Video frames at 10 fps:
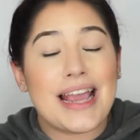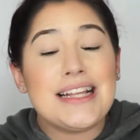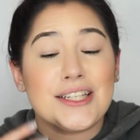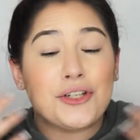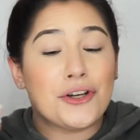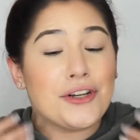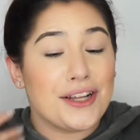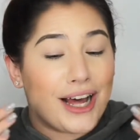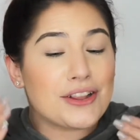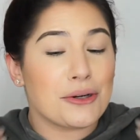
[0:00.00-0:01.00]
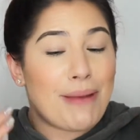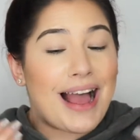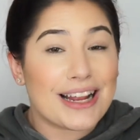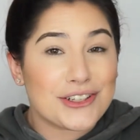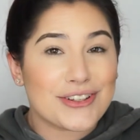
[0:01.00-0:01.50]
It's a good color
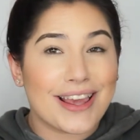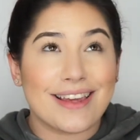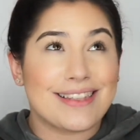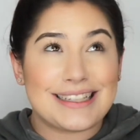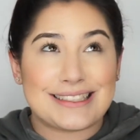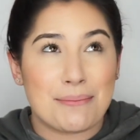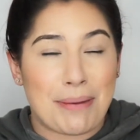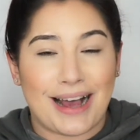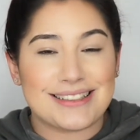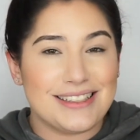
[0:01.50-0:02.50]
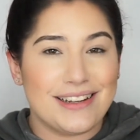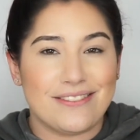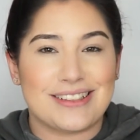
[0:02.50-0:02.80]
match, like that's the positive.